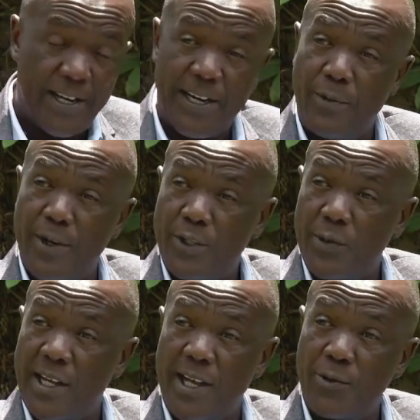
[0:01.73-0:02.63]
of
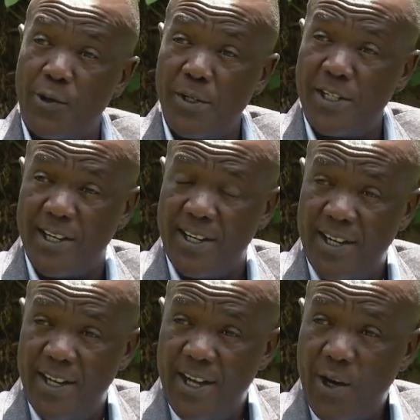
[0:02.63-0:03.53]
KWS with the county commissioner.
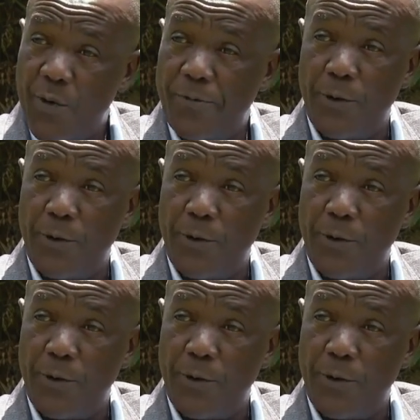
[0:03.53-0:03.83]
We